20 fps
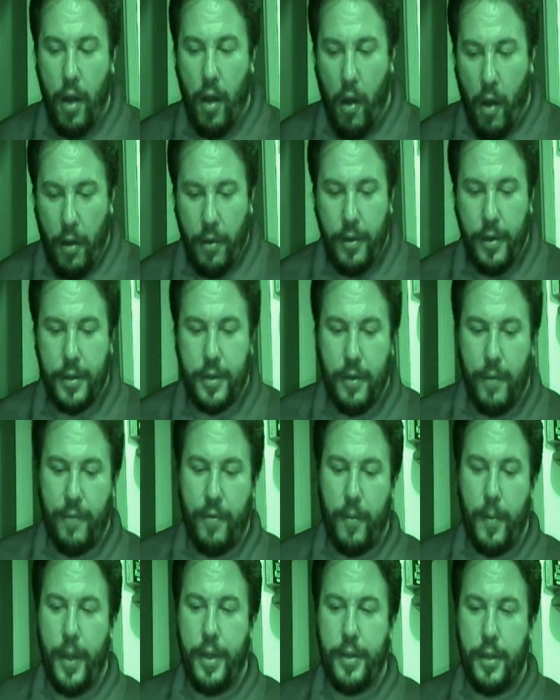all of this
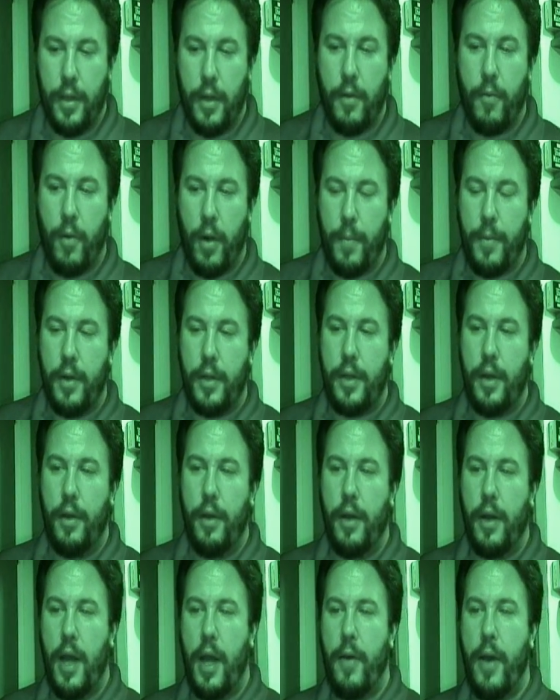information, what I'm going to tell
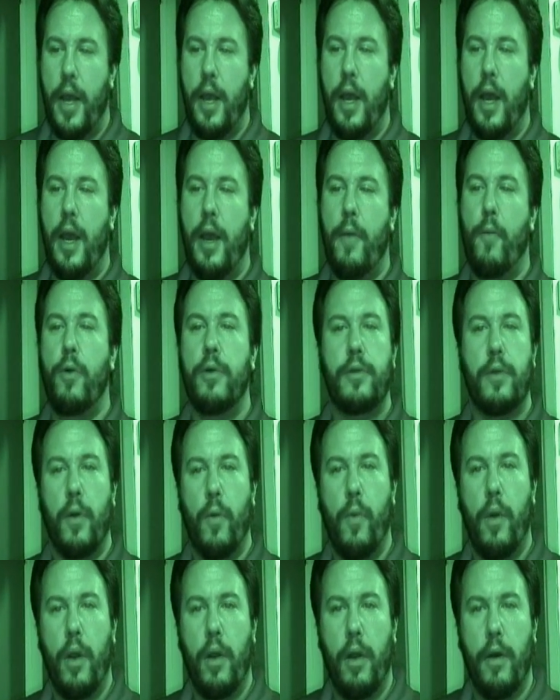you now, I wasn't
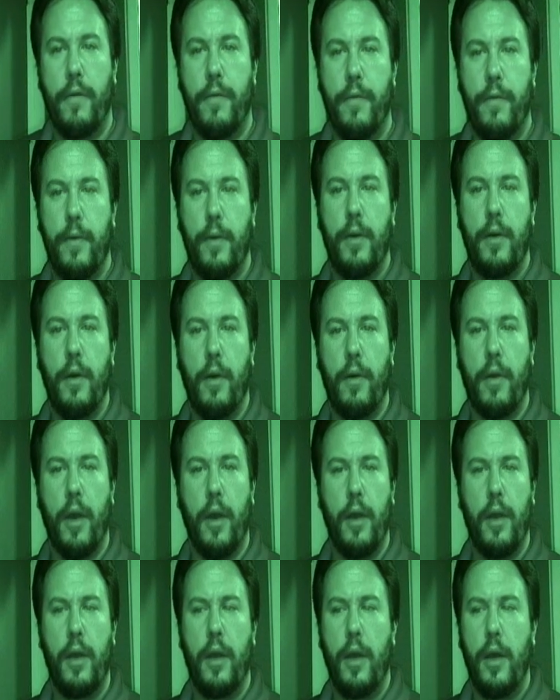aware of,
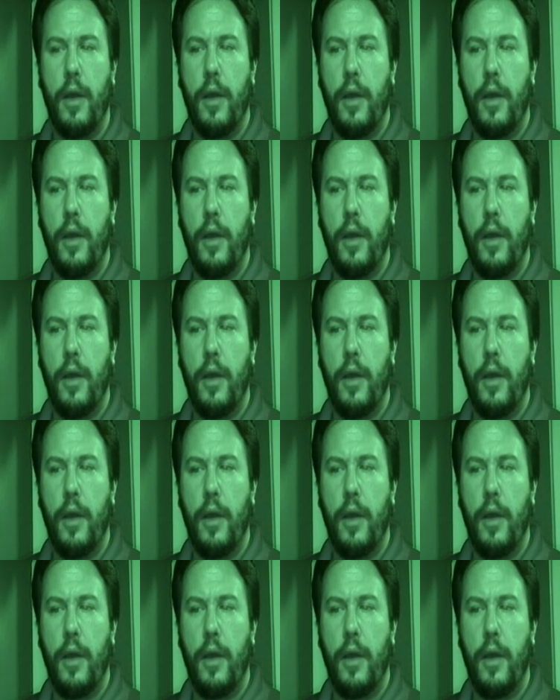okay?